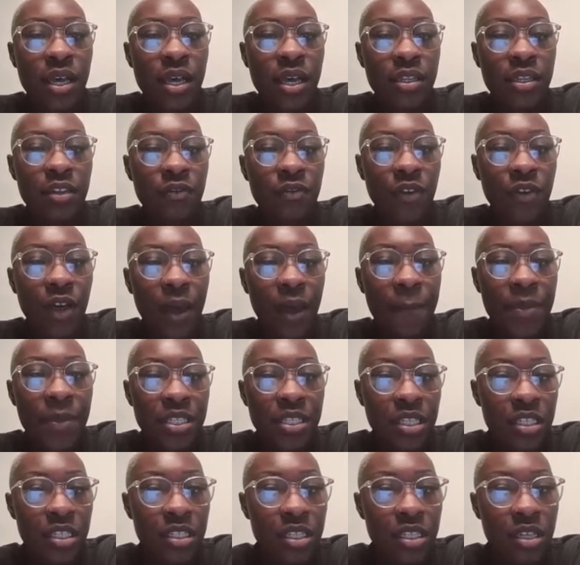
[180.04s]
identify
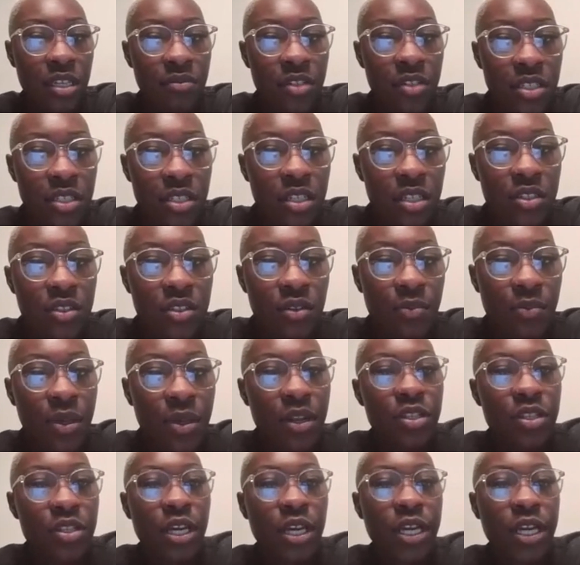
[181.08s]
misconceptions and to
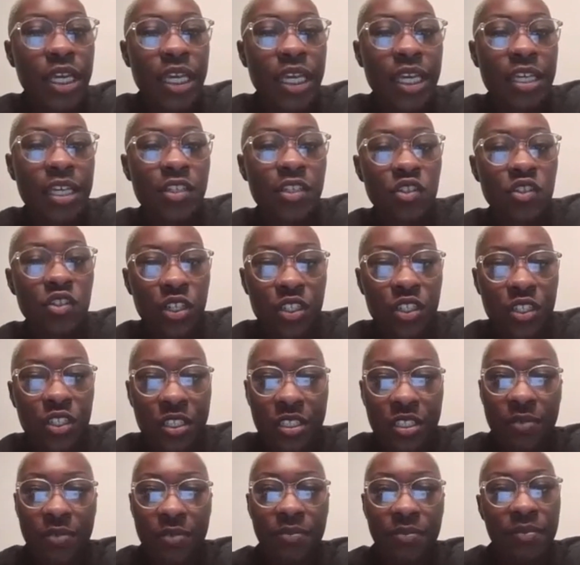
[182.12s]
better target
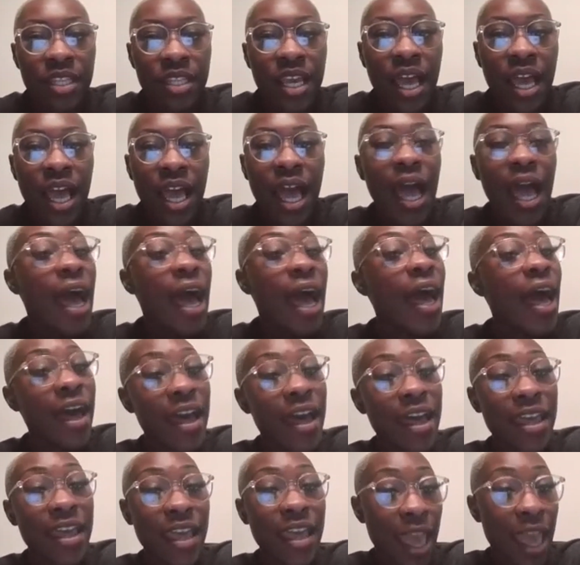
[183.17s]
instructions.
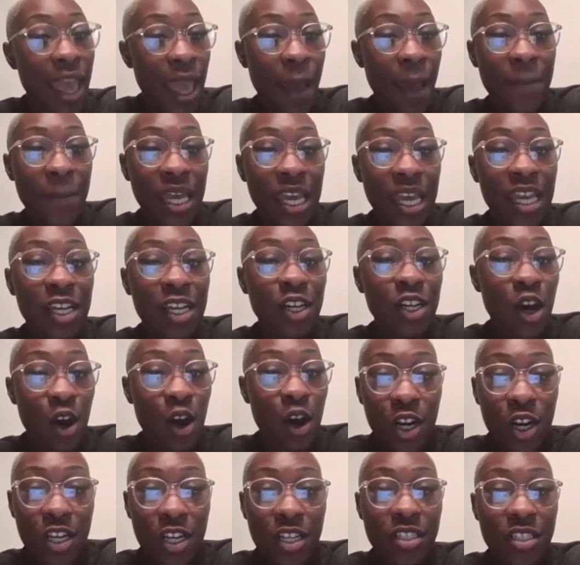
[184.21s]
I am a
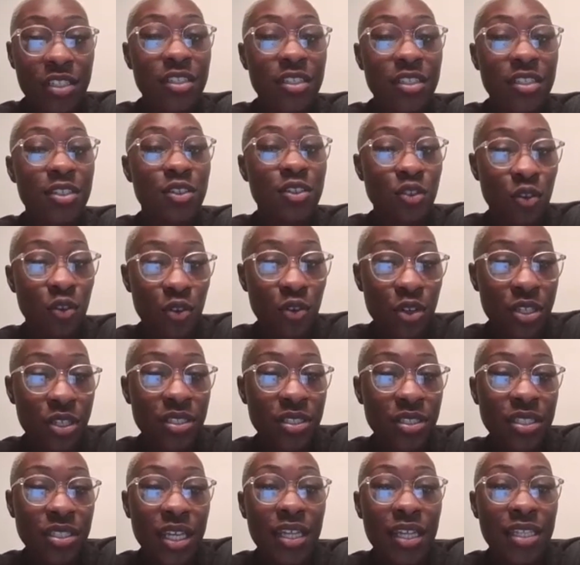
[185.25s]
card
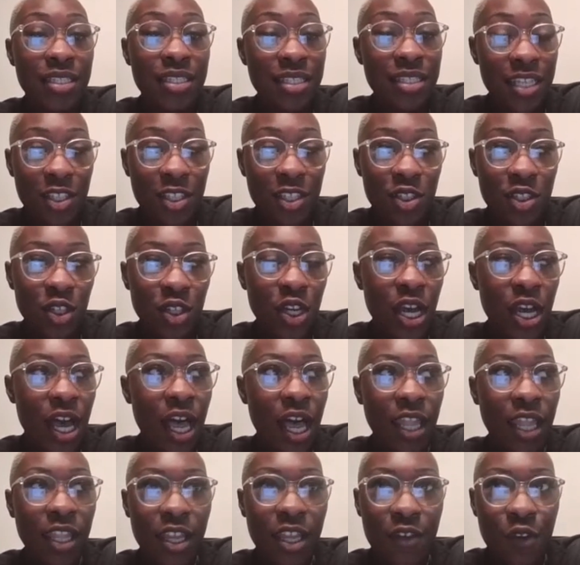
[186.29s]
sort teacher.
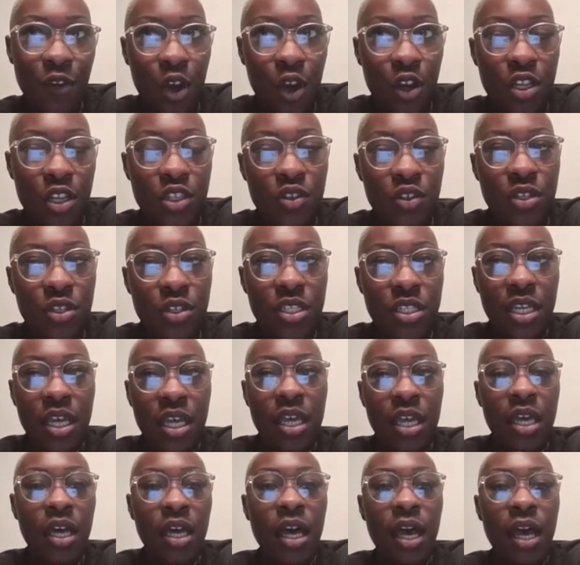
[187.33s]
I love card sorts.
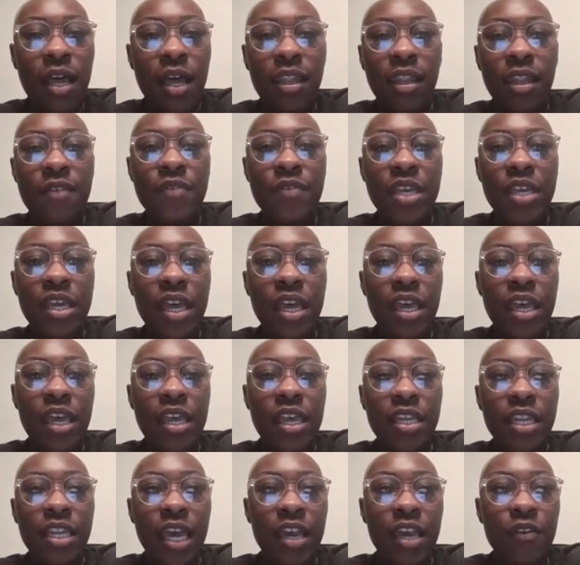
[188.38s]
I love it
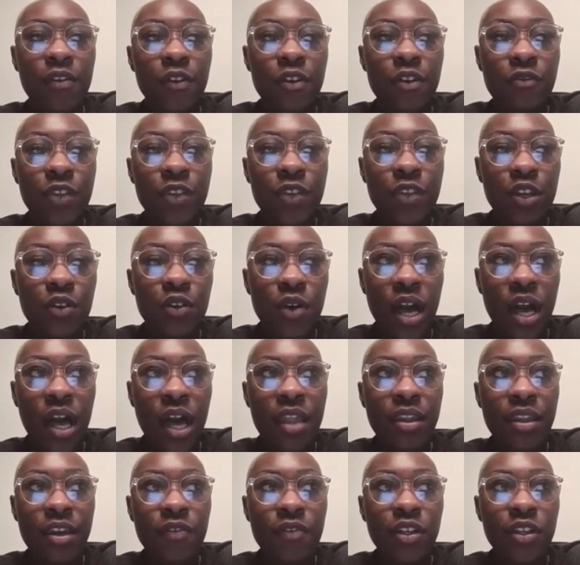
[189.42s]
in a review. I
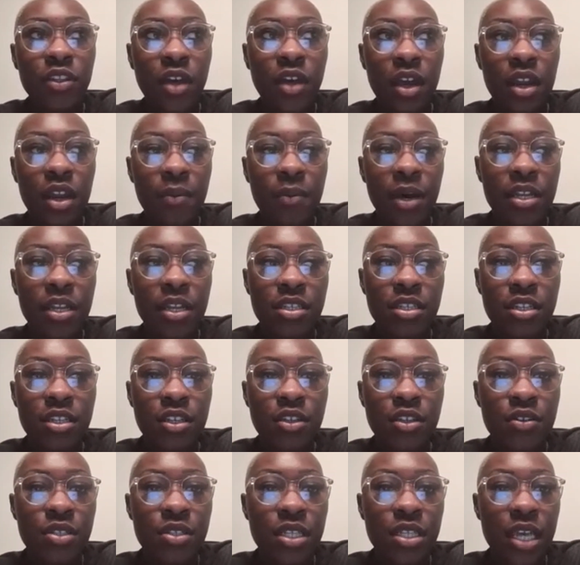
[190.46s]
never thought about it to
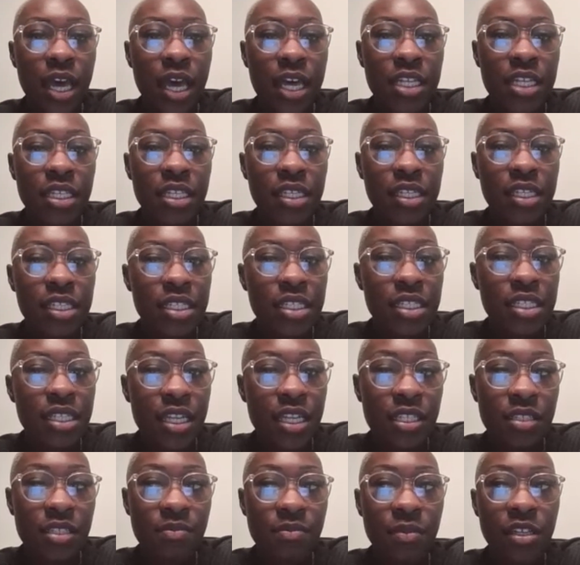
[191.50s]
use it as an
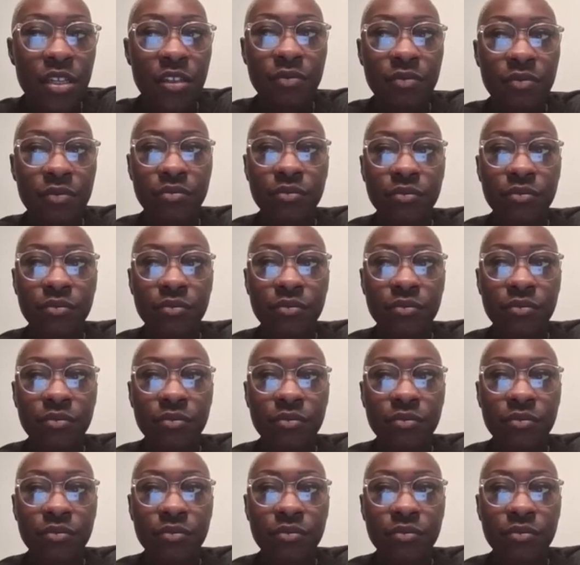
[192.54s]
assessment